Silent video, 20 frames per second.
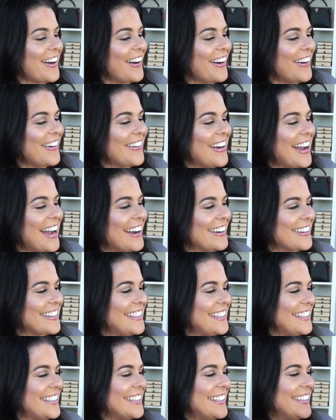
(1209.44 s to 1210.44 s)
Oh, how
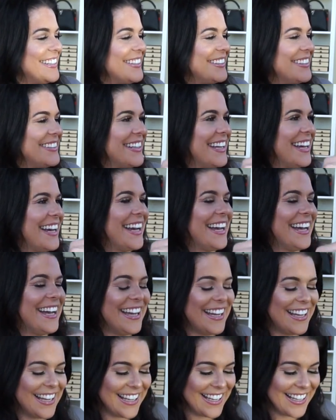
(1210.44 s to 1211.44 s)
cute.
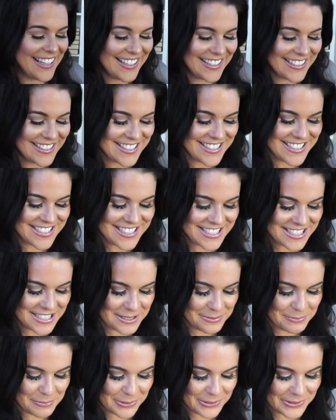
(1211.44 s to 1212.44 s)
Ah,
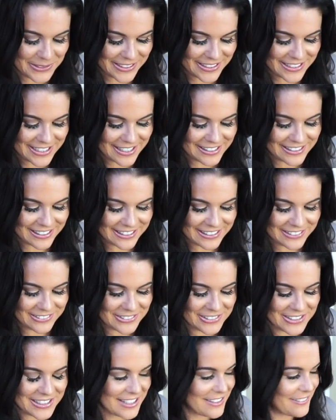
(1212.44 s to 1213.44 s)
she's put another
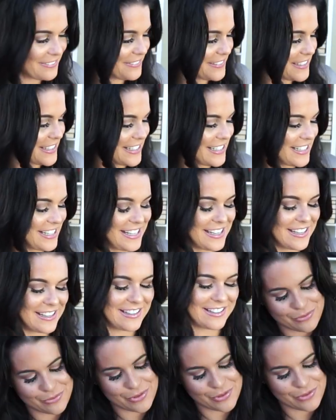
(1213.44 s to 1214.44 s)
little gift in
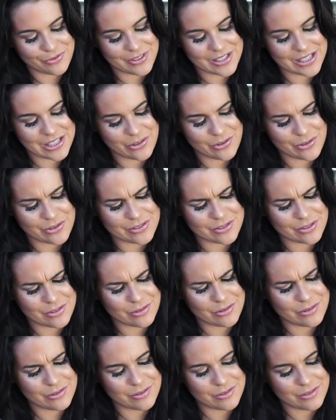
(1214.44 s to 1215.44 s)
here. Videos.
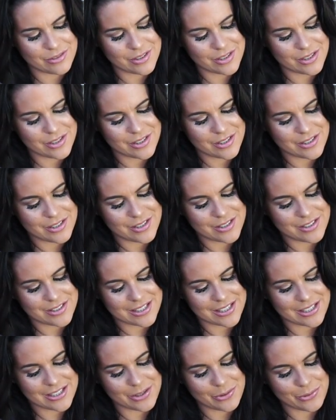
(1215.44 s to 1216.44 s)
Oh,
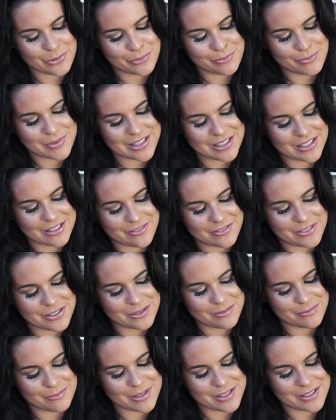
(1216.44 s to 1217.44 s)
sending all my love
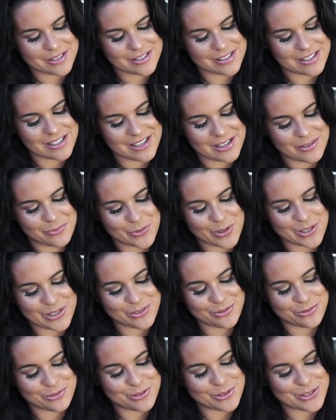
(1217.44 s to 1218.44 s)
to Mercy and
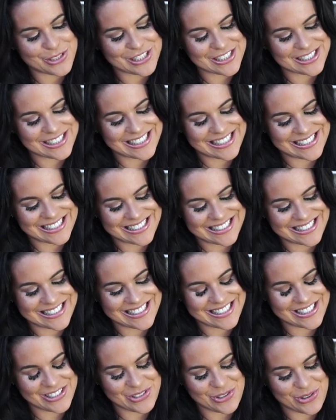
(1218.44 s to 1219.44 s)
wonderful
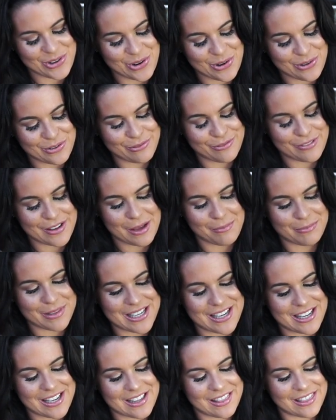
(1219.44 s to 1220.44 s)
Jillian and your whole
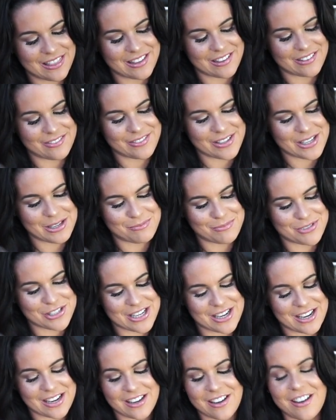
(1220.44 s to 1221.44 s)
family. Love
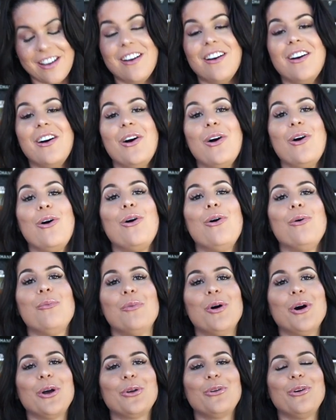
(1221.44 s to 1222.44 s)
MJ. Oh
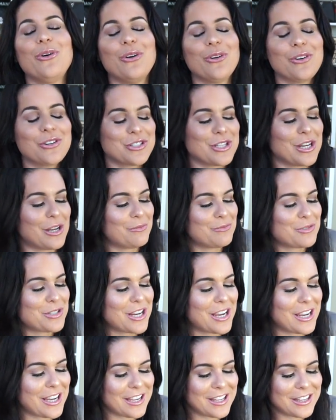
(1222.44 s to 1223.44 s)
my gosh,
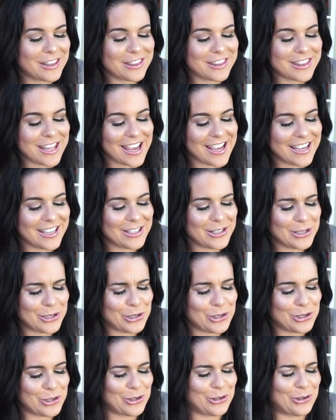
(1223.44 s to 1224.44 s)
MJ, thank
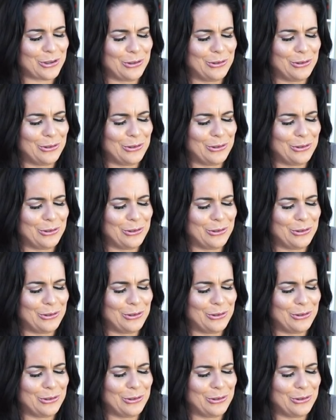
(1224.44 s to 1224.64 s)
you.